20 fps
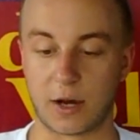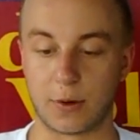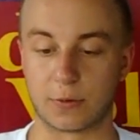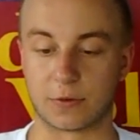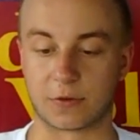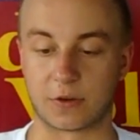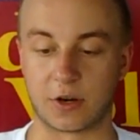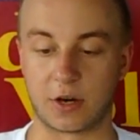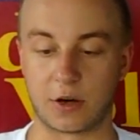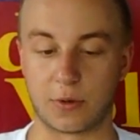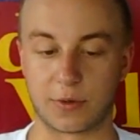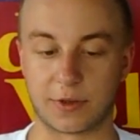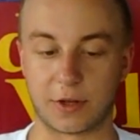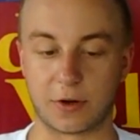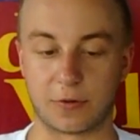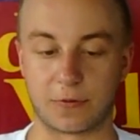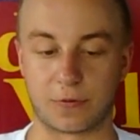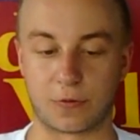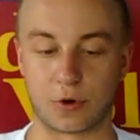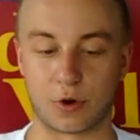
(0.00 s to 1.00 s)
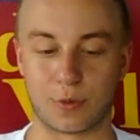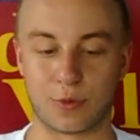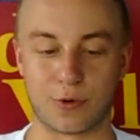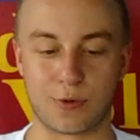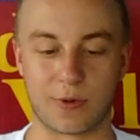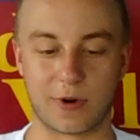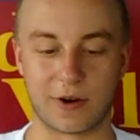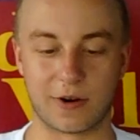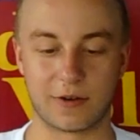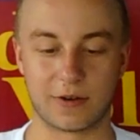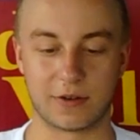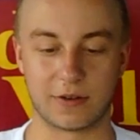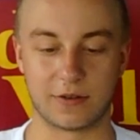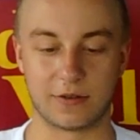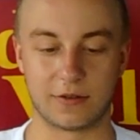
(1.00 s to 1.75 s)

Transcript: I was caught without formal wear